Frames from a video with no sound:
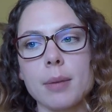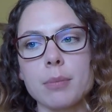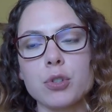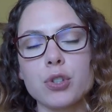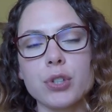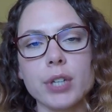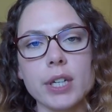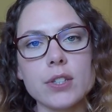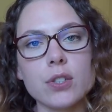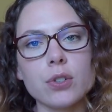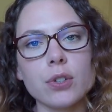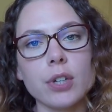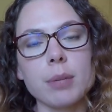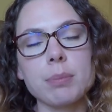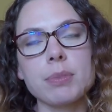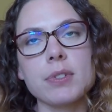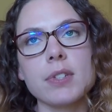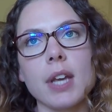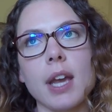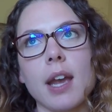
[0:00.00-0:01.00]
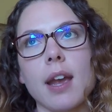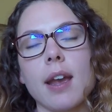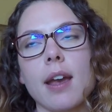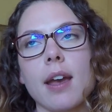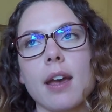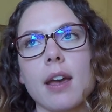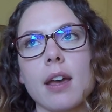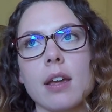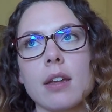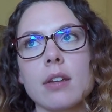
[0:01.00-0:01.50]
transcripts
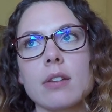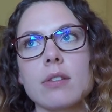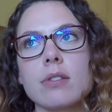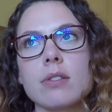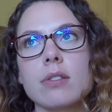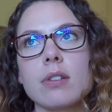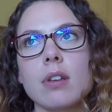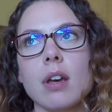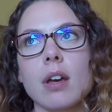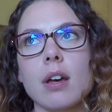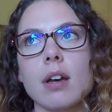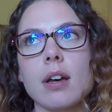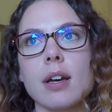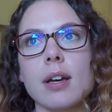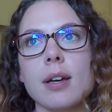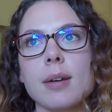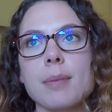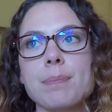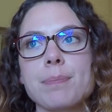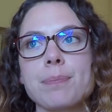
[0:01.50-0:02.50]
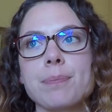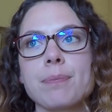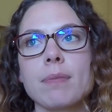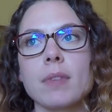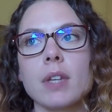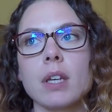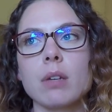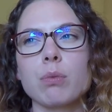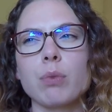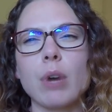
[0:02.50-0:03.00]
and
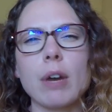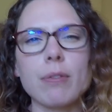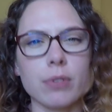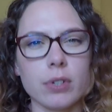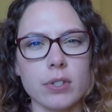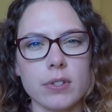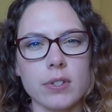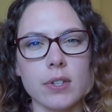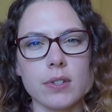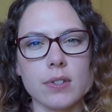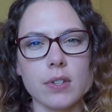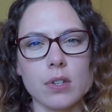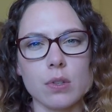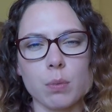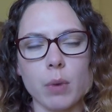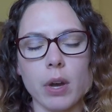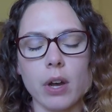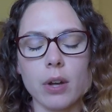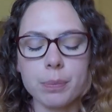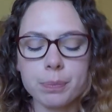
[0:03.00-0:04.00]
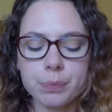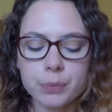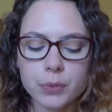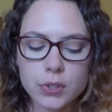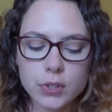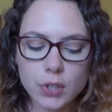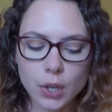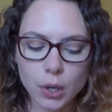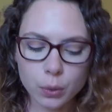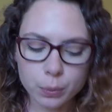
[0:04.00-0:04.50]
references as well.
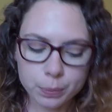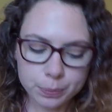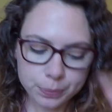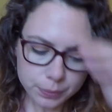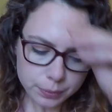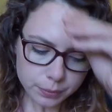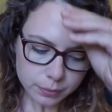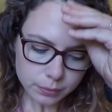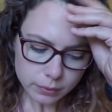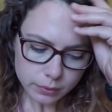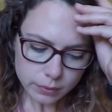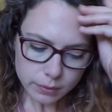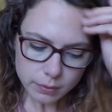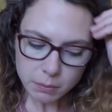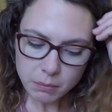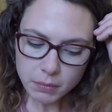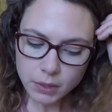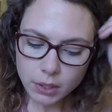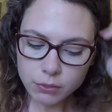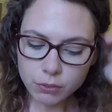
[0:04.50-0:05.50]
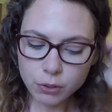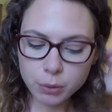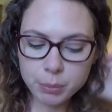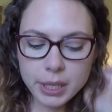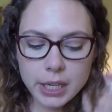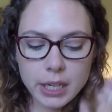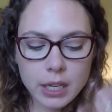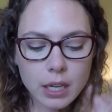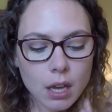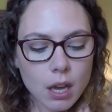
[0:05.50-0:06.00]
So for
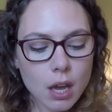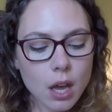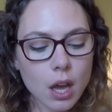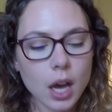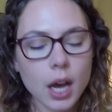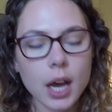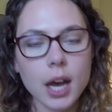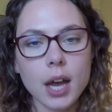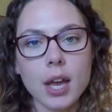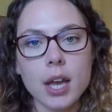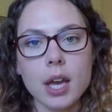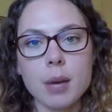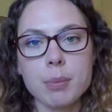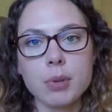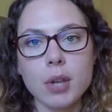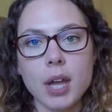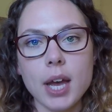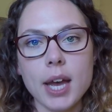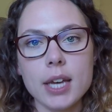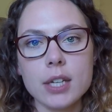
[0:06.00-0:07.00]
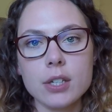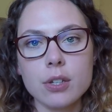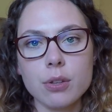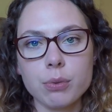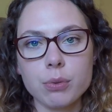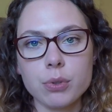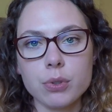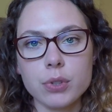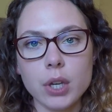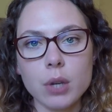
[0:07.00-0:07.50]
me, I applied
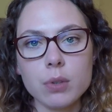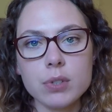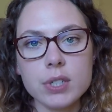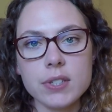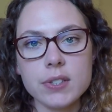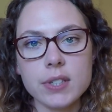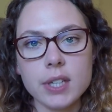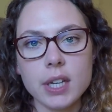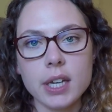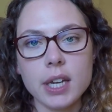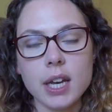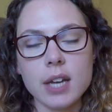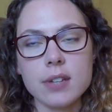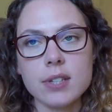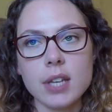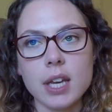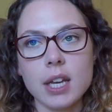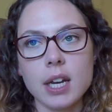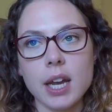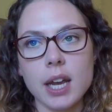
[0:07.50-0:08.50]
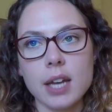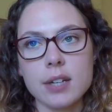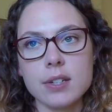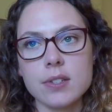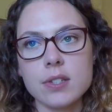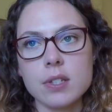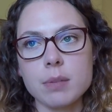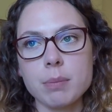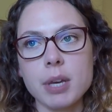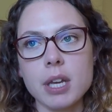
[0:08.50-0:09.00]
through the OTCAS and I had
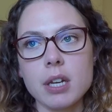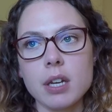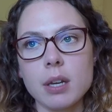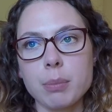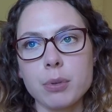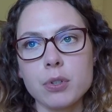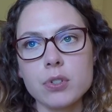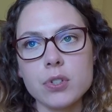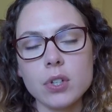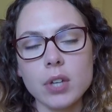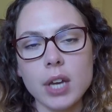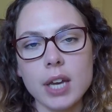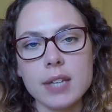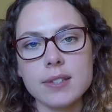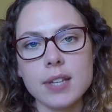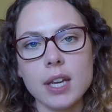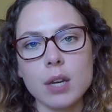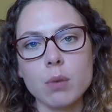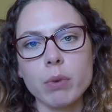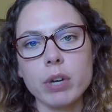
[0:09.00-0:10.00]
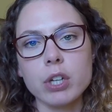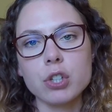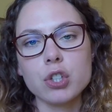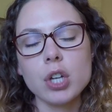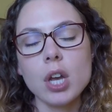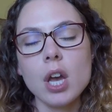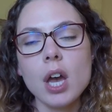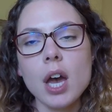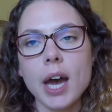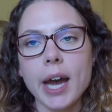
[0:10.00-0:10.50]
to submit a personal essay,
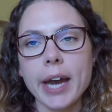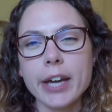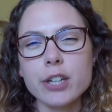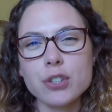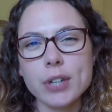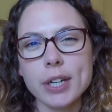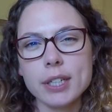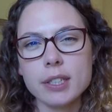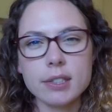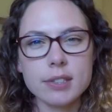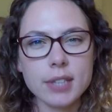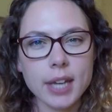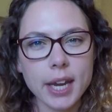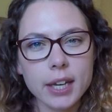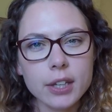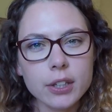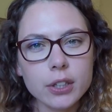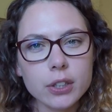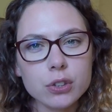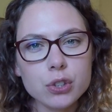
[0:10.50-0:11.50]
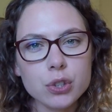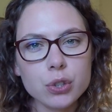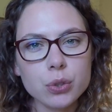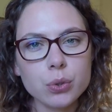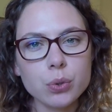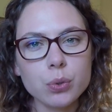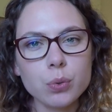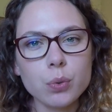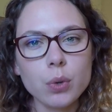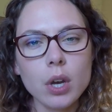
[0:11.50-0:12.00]
which I tried to tailor
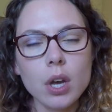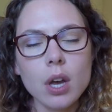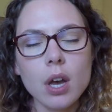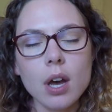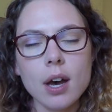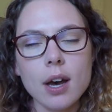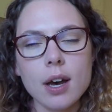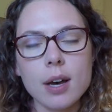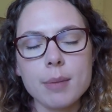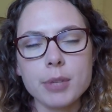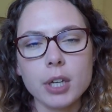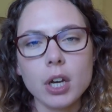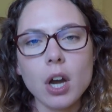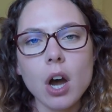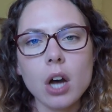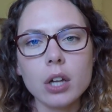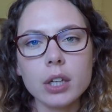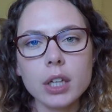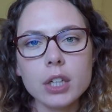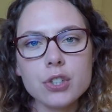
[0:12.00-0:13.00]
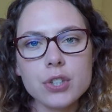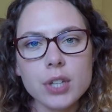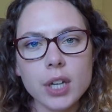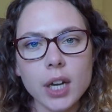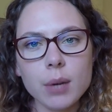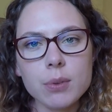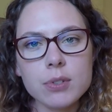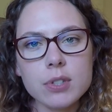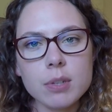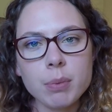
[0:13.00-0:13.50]
to the college that
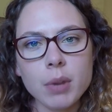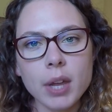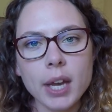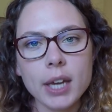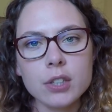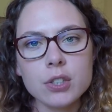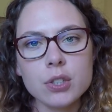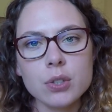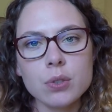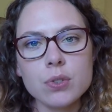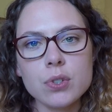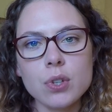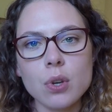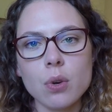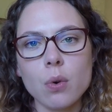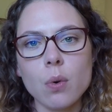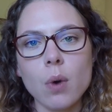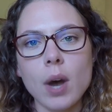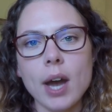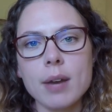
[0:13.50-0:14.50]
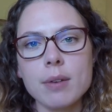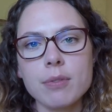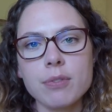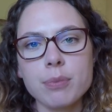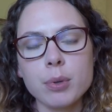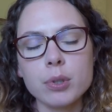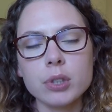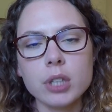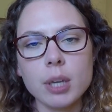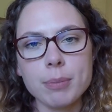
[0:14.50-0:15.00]
I was applying to. So
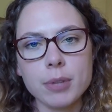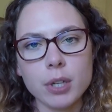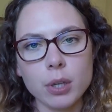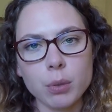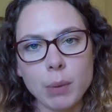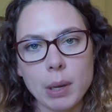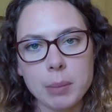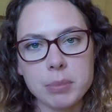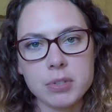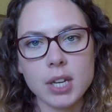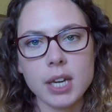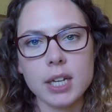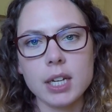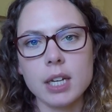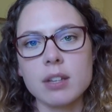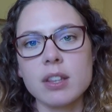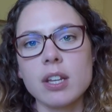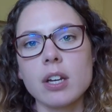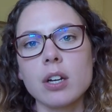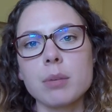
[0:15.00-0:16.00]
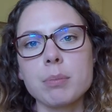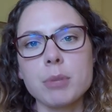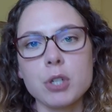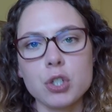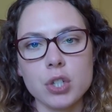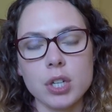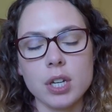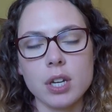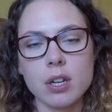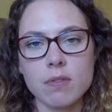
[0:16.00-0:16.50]
I've pulled up their website and their
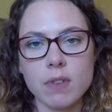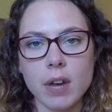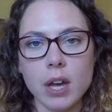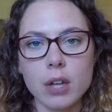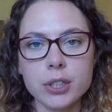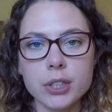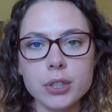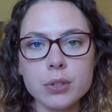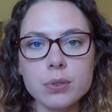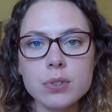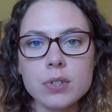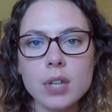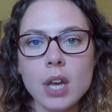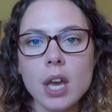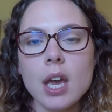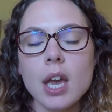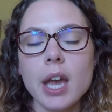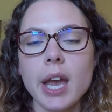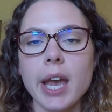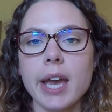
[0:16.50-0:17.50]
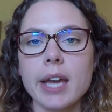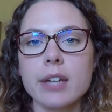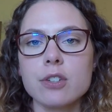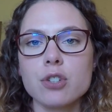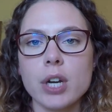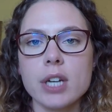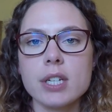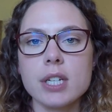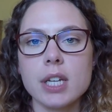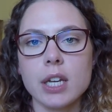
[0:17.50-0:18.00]
mission and values and
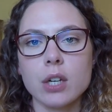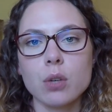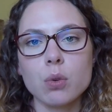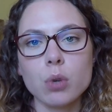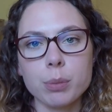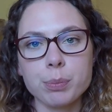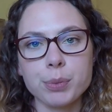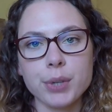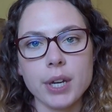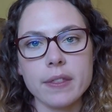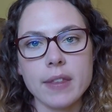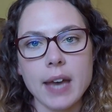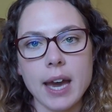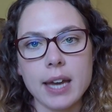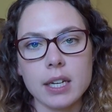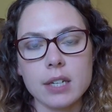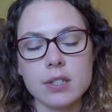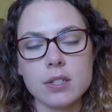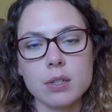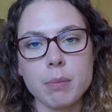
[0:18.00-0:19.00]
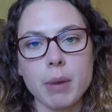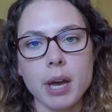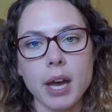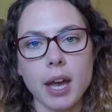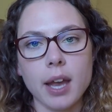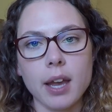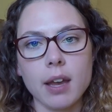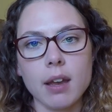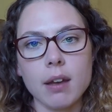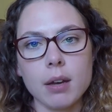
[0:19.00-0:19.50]
tried to incorporate that into
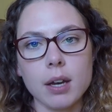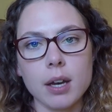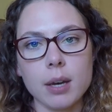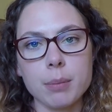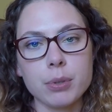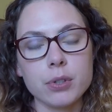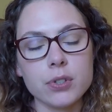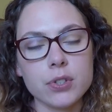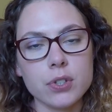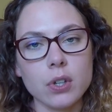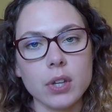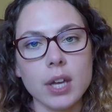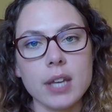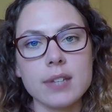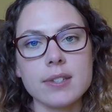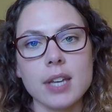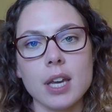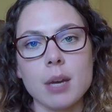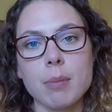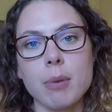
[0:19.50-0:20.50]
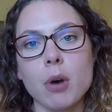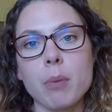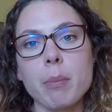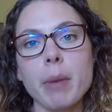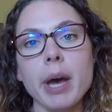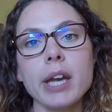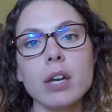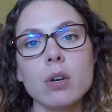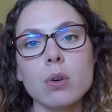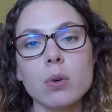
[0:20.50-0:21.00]
my personal essay about
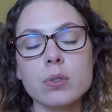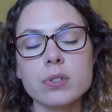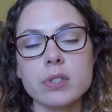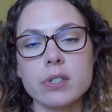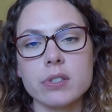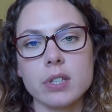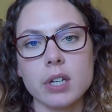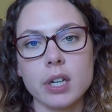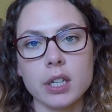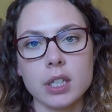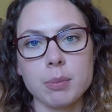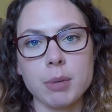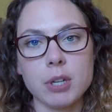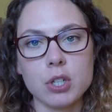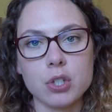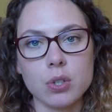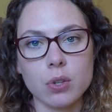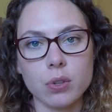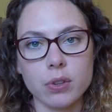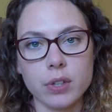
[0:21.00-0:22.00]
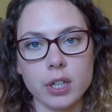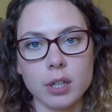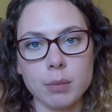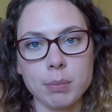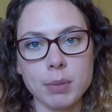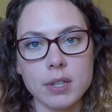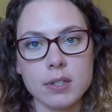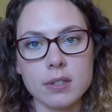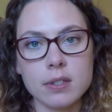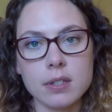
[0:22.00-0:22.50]
my goals as an occupational
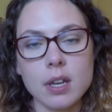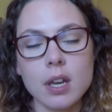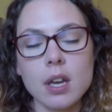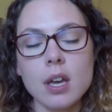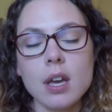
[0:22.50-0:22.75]
therapist.